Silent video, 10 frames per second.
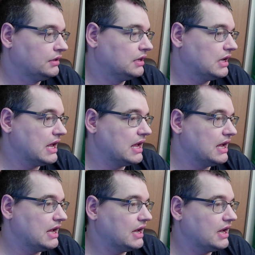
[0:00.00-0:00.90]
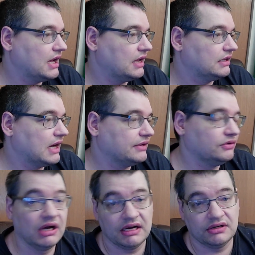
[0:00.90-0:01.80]
And I do
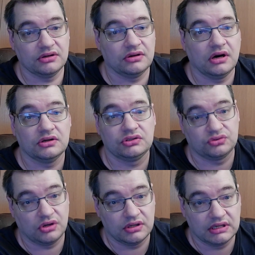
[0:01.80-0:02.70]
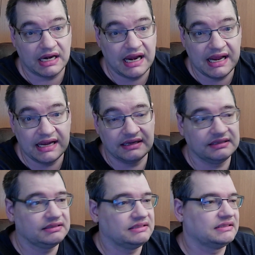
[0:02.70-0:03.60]
not know how strong it
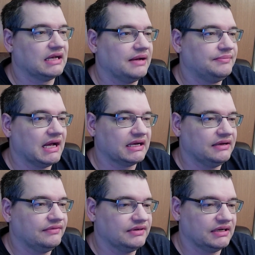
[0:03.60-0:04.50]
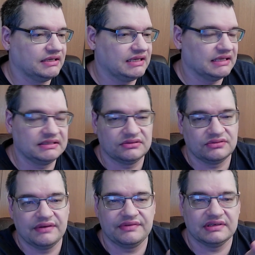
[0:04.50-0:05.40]
is. I'm not even going to test the
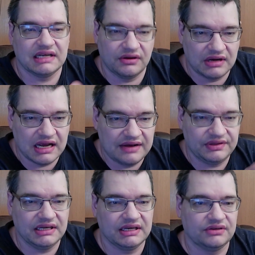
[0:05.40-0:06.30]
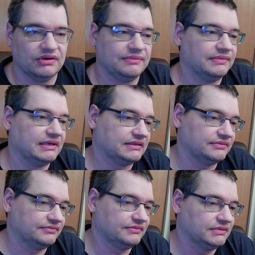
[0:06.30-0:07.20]
strength because I don't have the equipment.
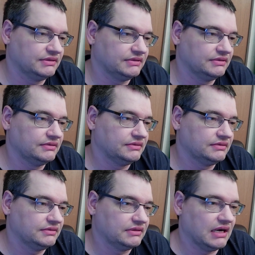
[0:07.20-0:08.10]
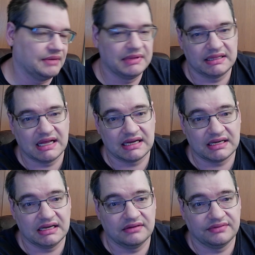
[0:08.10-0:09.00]
I'm not that
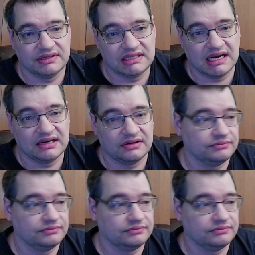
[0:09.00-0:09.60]
kind of a channel.